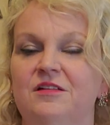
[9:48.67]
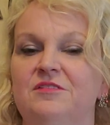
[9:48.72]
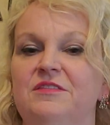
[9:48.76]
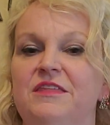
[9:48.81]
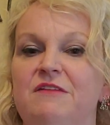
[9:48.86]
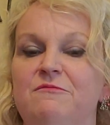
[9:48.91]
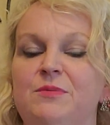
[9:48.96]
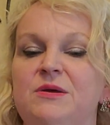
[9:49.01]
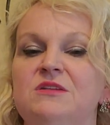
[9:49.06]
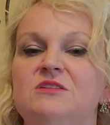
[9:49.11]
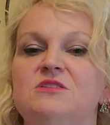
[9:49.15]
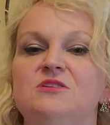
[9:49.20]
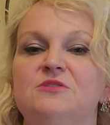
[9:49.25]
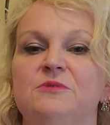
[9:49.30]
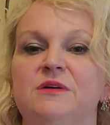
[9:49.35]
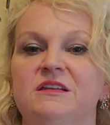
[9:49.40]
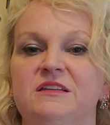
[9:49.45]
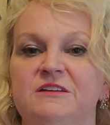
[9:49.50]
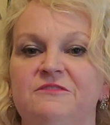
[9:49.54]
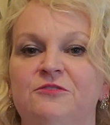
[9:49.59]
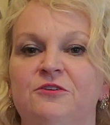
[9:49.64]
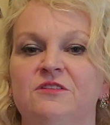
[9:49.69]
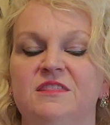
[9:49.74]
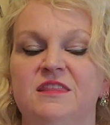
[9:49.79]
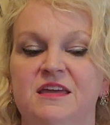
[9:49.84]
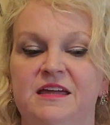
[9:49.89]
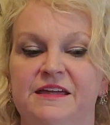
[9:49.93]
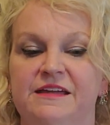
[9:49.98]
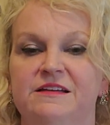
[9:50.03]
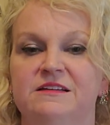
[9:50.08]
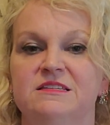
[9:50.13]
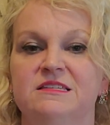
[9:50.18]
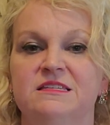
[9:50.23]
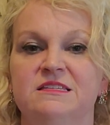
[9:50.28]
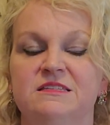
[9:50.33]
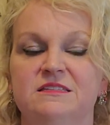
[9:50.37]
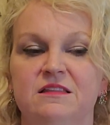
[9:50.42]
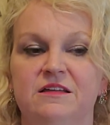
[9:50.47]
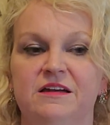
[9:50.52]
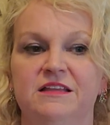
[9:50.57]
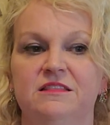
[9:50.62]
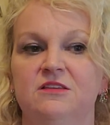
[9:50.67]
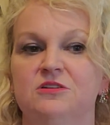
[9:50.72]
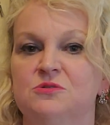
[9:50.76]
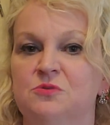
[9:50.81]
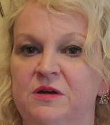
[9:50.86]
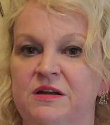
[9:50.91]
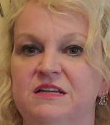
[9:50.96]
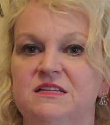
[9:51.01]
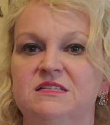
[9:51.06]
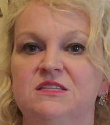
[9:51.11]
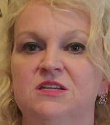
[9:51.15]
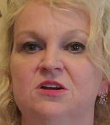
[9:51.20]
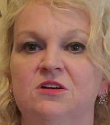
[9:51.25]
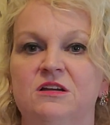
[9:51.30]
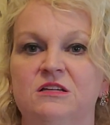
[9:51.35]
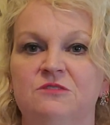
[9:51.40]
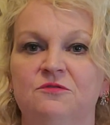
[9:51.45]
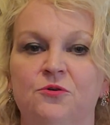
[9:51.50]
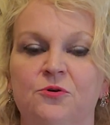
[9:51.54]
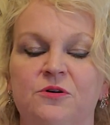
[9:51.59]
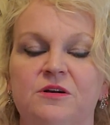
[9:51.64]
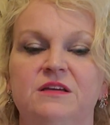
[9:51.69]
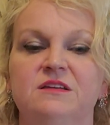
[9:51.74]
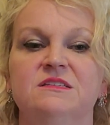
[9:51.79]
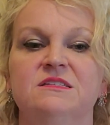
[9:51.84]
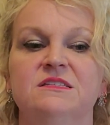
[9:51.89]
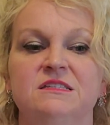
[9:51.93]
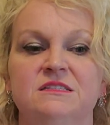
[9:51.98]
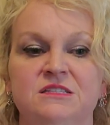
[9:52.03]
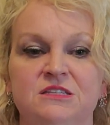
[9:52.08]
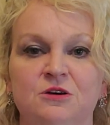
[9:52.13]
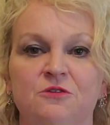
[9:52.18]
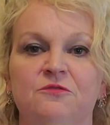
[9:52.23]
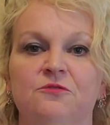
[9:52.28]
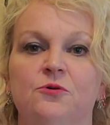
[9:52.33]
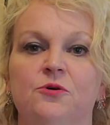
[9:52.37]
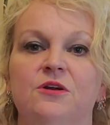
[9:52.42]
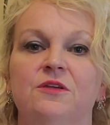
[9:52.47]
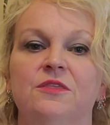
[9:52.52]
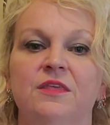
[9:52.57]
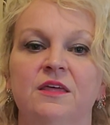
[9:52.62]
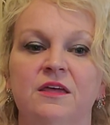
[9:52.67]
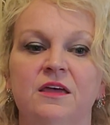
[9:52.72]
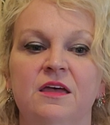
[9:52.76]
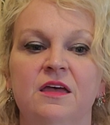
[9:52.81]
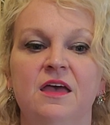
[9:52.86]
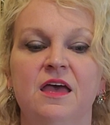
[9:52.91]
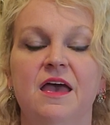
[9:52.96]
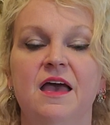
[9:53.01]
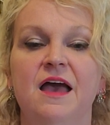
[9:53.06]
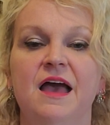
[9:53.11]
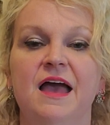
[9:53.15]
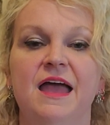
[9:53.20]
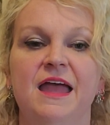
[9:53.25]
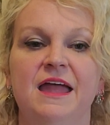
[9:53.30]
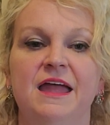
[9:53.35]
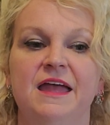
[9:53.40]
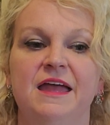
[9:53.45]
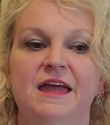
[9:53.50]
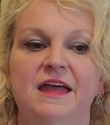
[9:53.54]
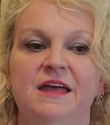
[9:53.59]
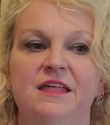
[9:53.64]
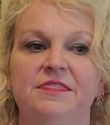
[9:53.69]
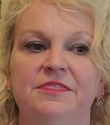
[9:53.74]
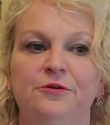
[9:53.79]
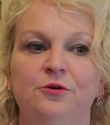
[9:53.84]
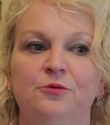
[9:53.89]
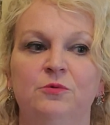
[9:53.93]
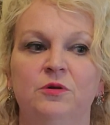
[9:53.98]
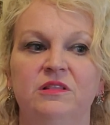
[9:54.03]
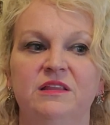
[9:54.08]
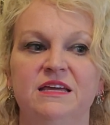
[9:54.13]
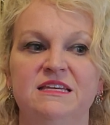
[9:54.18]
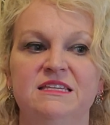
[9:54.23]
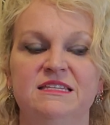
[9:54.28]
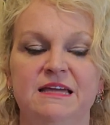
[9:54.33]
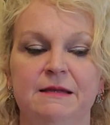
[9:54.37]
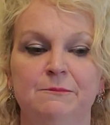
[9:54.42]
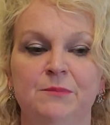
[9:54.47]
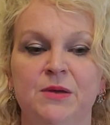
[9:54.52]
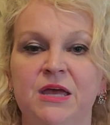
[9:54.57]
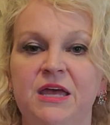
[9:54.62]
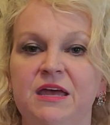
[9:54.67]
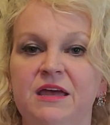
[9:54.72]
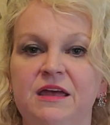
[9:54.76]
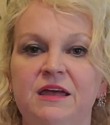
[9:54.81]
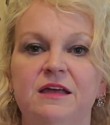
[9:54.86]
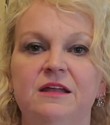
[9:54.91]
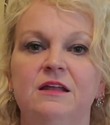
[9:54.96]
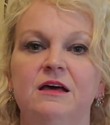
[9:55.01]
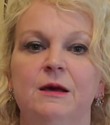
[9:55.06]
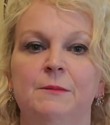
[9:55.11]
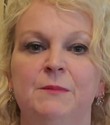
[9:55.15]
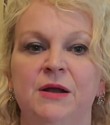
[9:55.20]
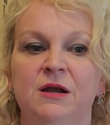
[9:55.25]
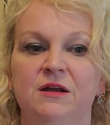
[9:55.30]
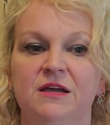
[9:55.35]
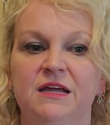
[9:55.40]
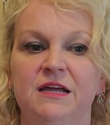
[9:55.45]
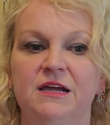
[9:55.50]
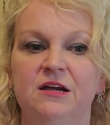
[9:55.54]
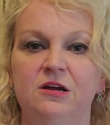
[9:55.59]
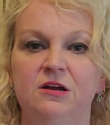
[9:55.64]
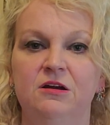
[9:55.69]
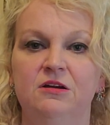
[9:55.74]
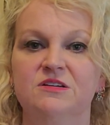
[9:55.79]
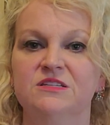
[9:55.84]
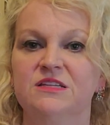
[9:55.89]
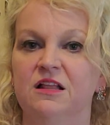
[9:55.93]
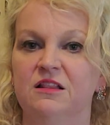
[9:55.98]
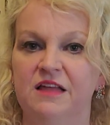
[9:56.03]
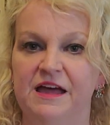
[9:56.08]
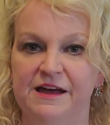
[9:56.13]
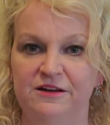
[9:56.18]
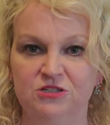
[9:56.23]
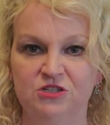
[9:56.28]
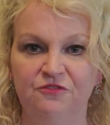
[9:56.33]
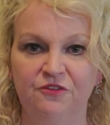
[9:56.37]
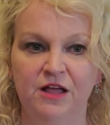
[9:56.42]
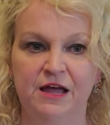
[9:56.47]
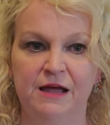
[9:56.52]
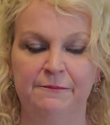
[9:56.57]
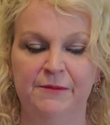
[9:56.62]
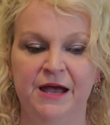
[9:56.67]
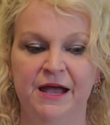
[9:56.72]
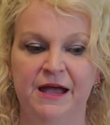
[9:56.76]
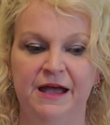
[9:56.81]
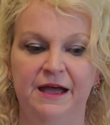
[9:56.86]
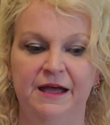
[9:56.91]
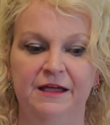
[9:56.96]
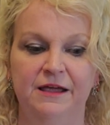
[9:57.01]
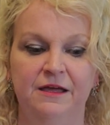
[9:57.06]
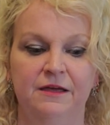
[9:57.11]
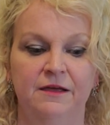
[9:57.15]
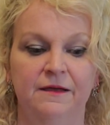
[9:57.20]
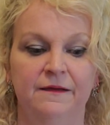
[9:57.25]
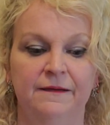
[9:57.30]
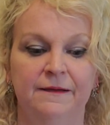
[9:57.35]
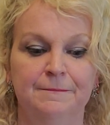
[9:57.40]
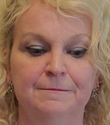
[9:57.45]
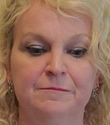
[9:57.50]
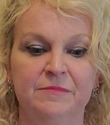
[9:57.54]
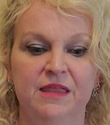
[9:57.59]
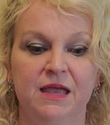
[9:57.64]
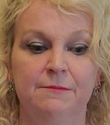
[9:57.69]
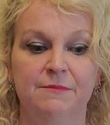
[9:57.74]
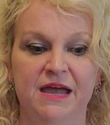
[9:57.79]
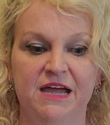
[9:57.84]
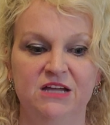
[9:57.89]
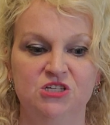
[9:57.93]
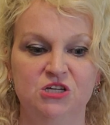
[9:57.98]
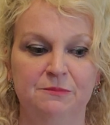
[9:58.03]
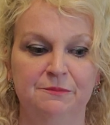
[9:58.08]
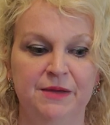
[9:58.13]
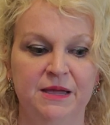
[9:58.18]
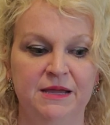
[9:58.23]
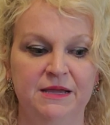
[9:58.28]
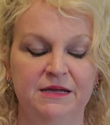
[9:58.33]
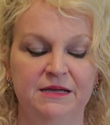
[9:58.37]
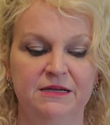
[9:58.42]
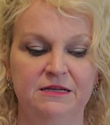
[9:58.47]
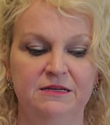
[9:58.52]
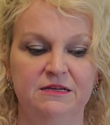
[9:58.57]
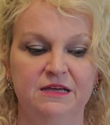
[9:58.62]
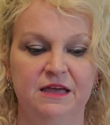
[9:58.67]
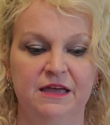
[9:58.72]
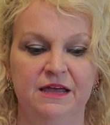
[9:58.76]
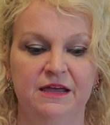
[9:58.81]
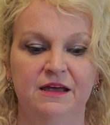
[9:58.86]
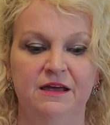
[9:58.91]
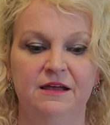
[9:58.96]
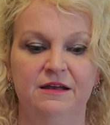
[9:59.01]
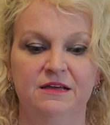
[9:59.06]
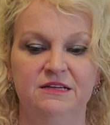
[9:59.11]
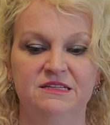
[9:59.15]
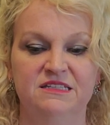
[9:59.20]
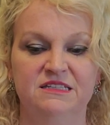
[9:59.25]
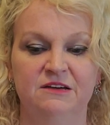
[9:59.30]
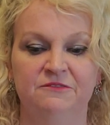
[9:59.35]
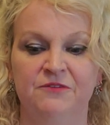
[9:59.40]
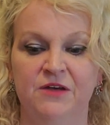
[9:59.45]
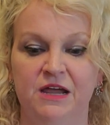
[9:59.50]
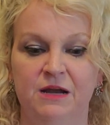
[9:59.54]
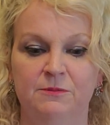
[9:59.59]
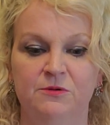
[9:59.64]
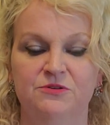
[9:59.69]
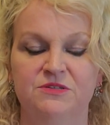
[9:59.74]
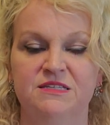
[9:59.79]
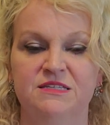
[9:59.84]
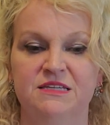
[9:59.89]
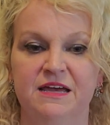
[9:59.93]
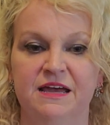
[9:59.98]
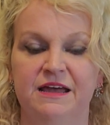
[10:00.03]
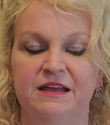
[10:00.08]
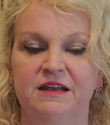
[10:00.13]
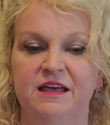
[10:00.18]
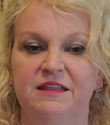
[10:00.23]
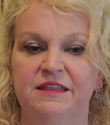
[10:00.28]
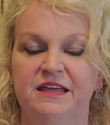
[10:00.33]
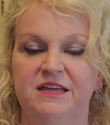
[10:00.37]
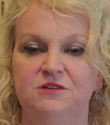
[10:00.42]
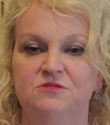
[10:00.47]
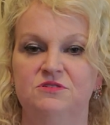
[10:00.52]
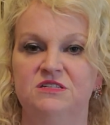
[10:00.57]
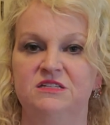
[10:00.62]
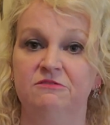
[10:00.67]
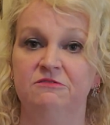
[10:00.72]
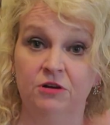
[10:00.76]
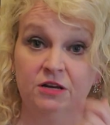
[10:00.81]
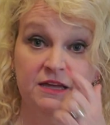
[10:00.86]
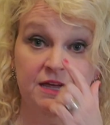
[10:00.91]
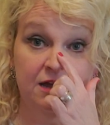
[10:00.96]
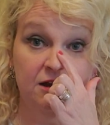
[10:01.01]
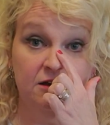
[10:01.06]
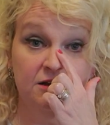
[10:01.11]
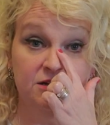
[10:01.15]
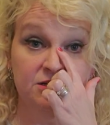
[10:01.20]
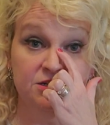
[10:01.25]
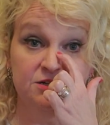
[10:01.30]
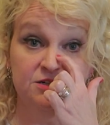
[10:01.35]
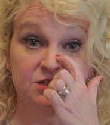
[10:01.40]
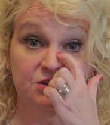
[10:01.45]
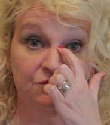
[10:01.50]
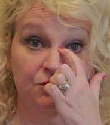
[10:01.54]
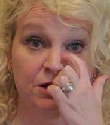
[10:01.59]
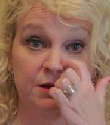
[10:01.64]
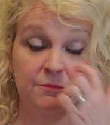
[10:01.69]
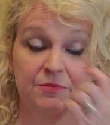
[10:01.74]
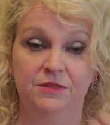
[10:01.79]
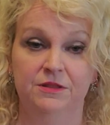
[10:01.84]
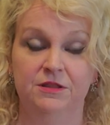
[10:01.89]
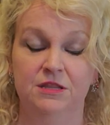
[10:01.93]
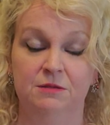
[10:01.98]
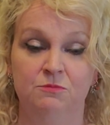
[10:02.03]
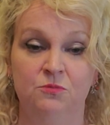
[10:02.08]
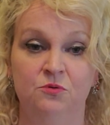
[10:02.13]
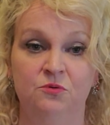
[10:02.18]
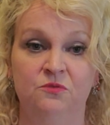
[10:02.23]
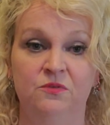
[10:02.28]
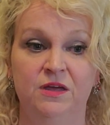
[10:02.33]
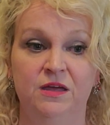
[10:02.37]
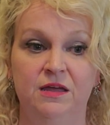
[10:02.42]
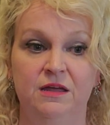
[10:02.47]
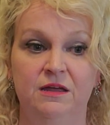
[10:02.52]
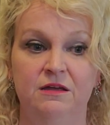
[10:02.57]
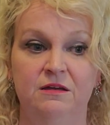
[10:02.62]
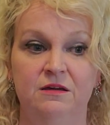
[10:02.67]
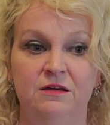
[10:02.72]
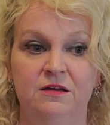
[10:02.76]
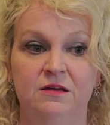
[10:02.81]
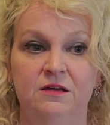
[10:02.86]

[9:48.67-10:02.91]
they've been doing different things like the 20s, 30s, 40s, and so forth. And they'll release a pin, a pair of ears, a Loungefly bag, a magic band, and a stuffed animal set. And they use different characters from the movie,